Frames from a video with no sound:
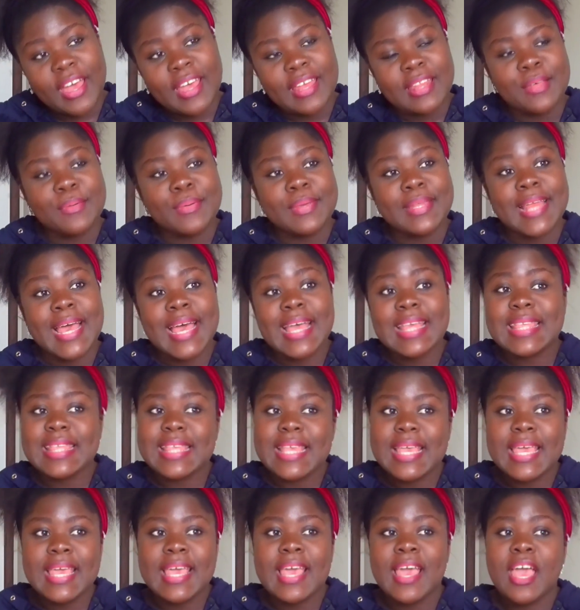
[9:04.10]
They will now
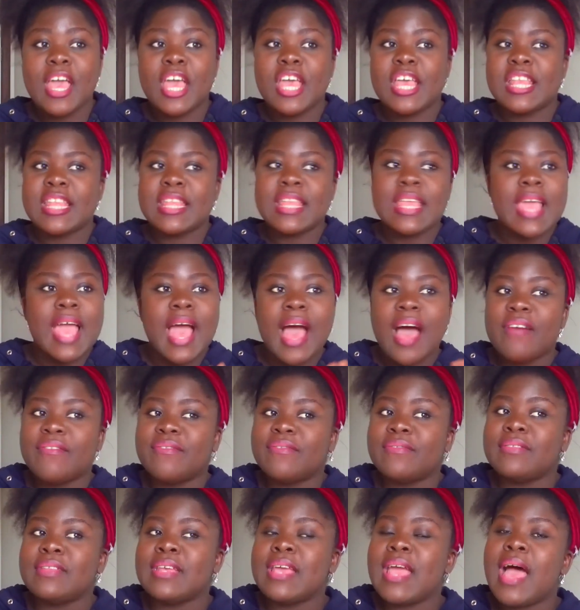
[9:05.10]
say they have
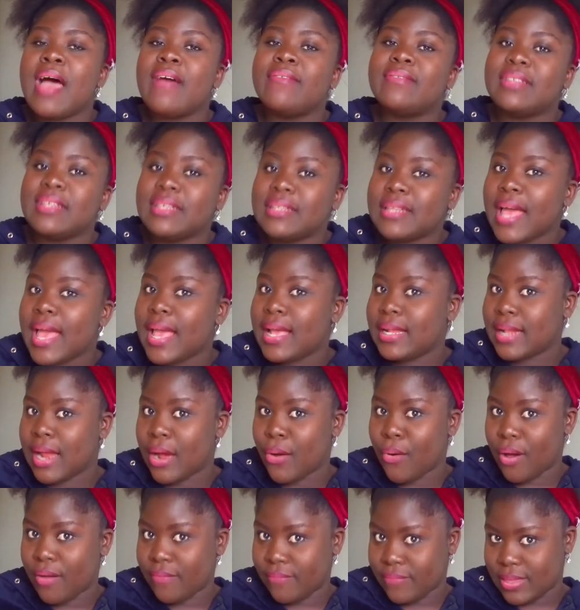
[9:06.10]
denied
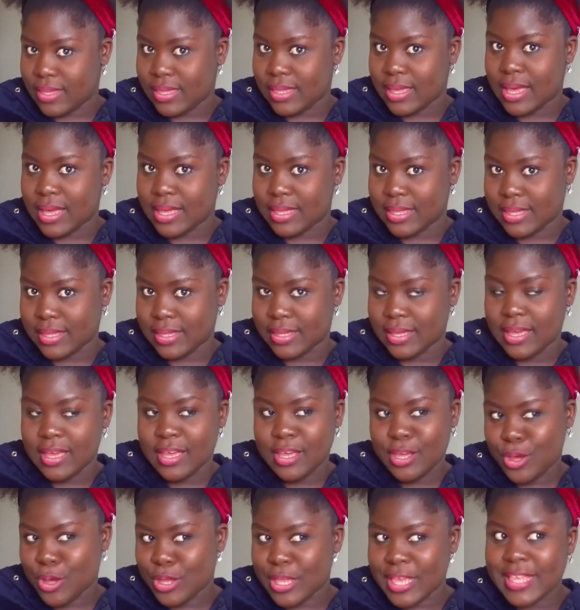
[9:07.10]
our visas.
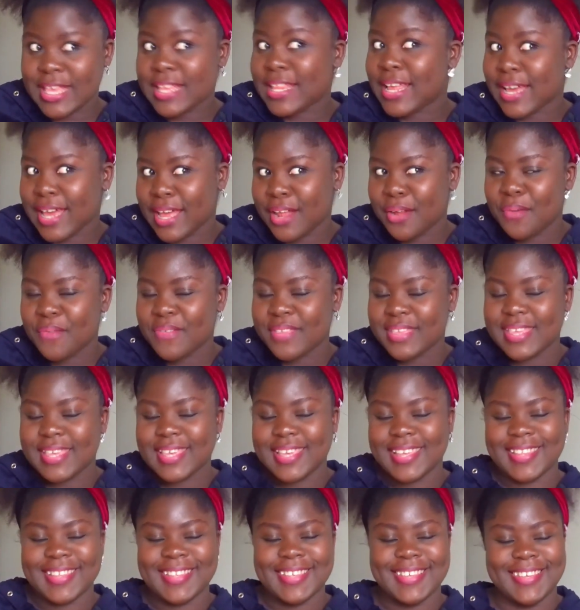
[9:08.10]
You understand that kind of
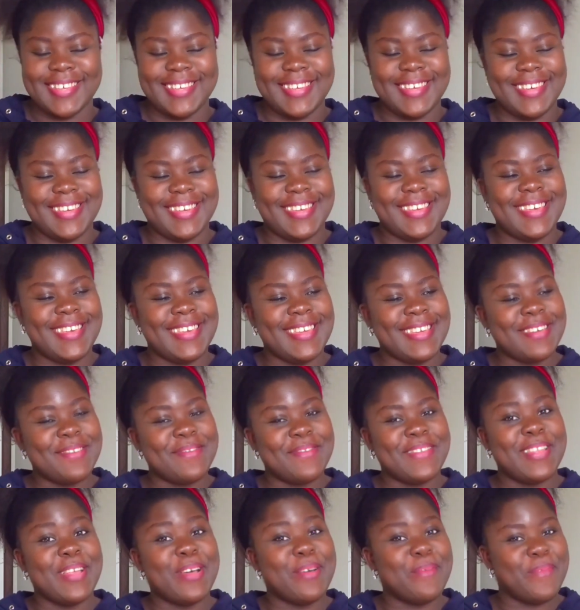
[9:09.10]
thing? It
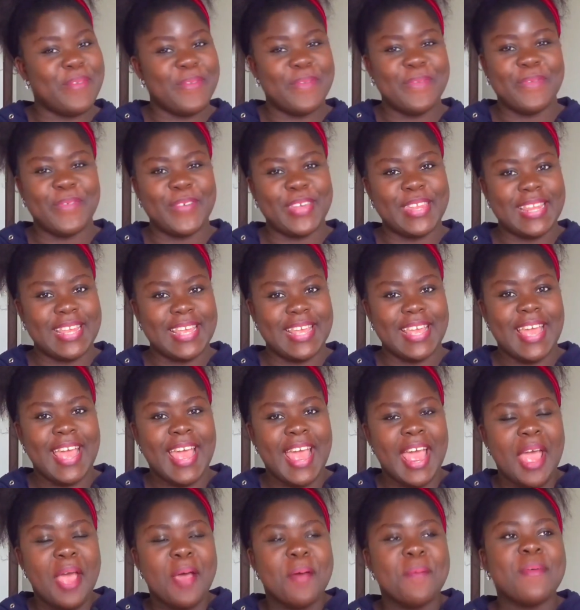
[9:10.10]
will not be funny.
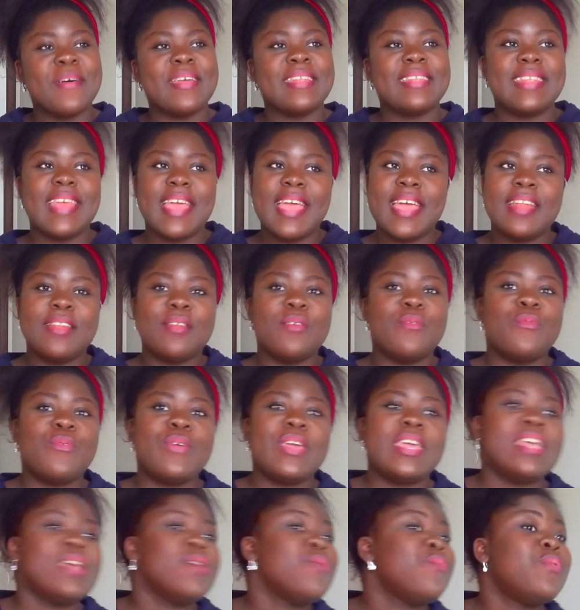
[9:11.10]
But then
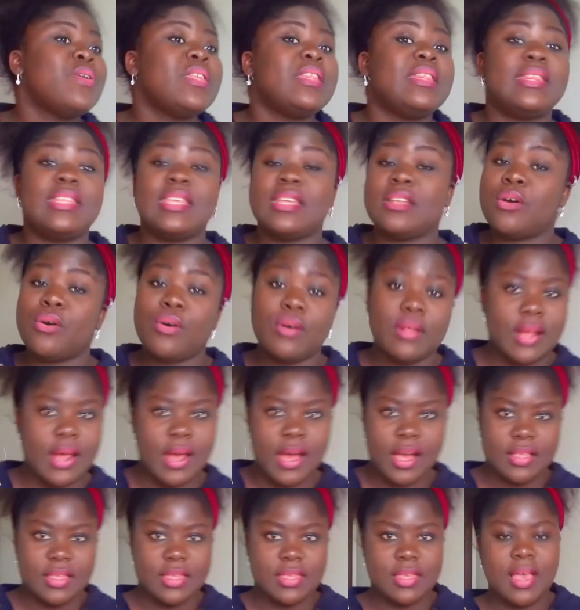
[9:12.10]
we did all
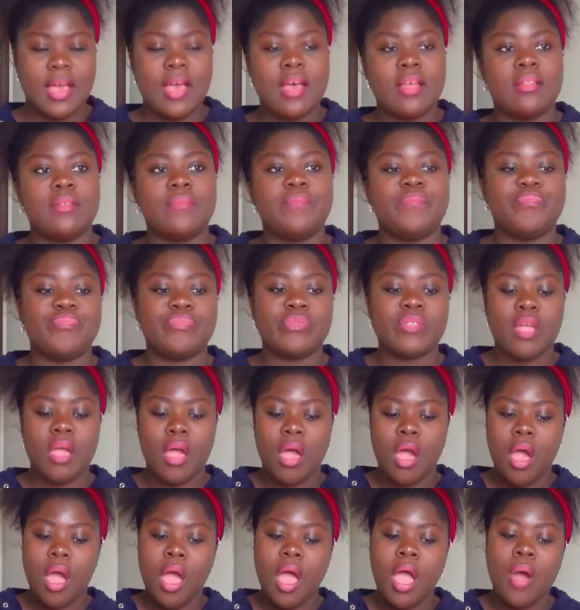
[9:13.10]
that. And
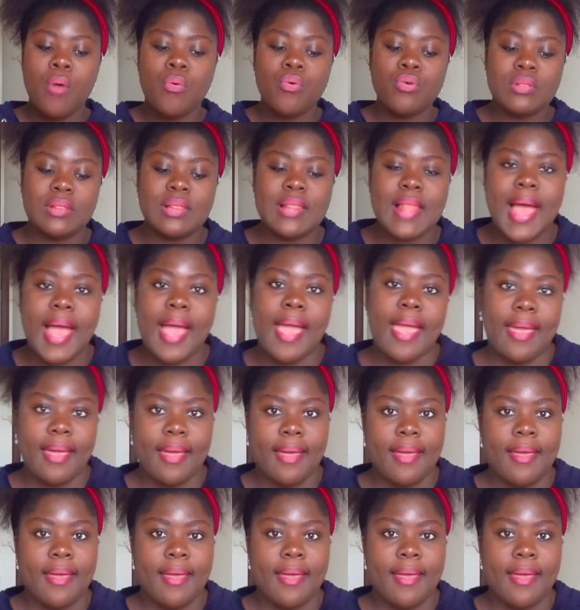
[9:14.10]
I won't lie.